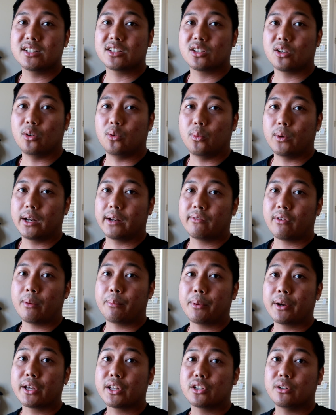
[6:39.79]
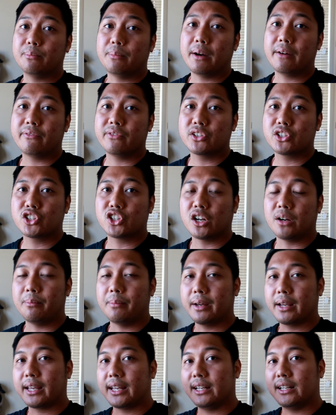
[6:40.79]
So whenever I bring it to a muffler
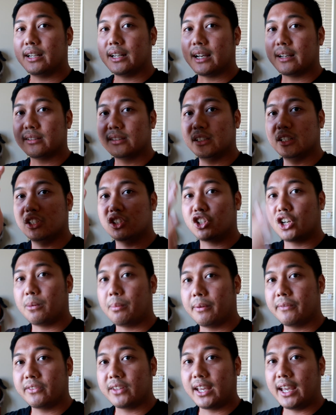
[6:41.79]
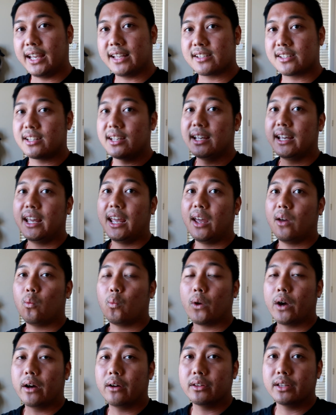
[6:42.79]
shop, I can ask them to chop off the cats and
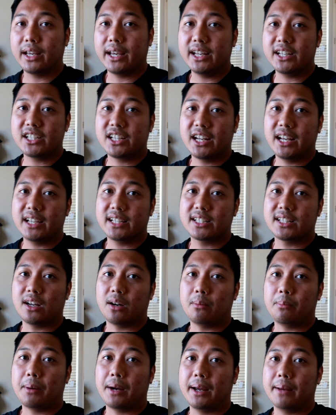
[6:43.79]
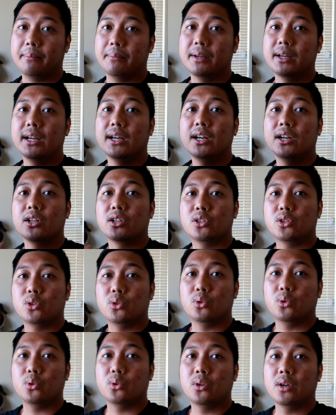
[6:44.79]
weld the HKS downpipe
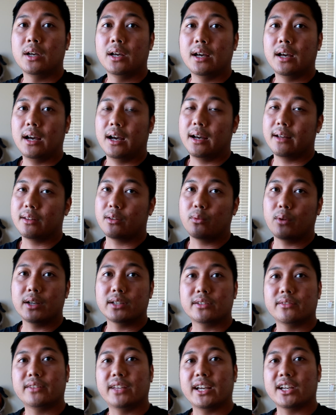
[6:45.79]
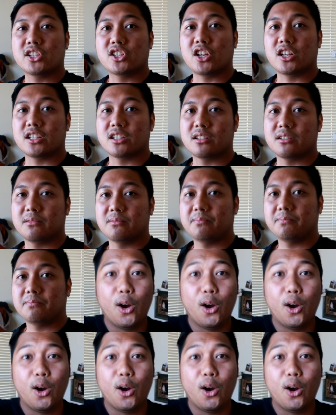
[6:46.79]
to uh, the rest of the exhaust.